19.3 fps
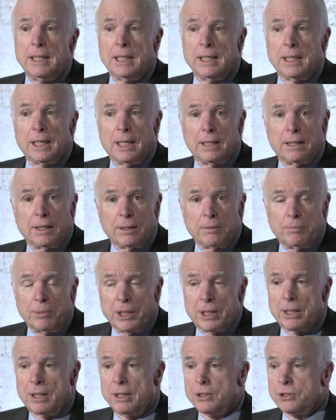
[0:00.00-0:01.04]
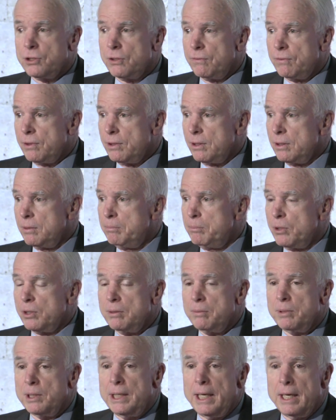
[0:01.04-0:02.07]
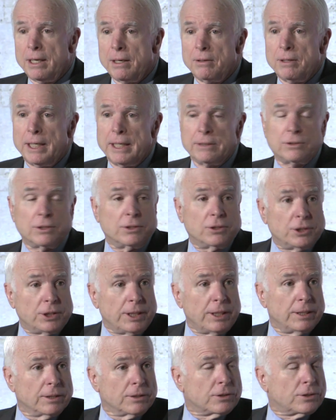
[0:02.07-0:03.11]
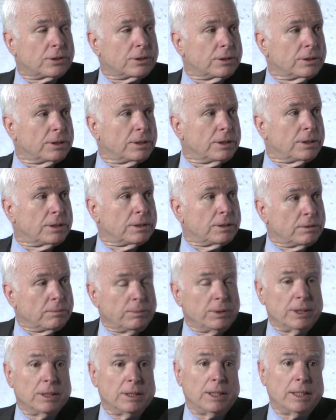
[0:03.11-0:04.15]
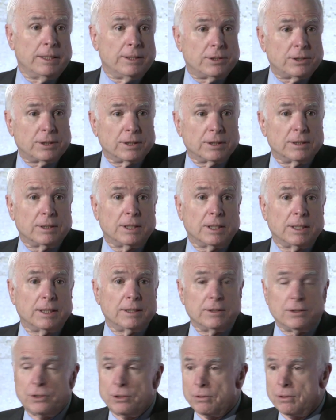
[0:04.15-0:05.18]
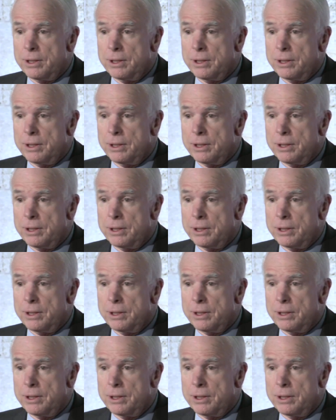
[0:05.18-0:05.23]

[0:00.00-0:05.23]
And I think because of her, Burma now has a chance to be a nation that enjoys.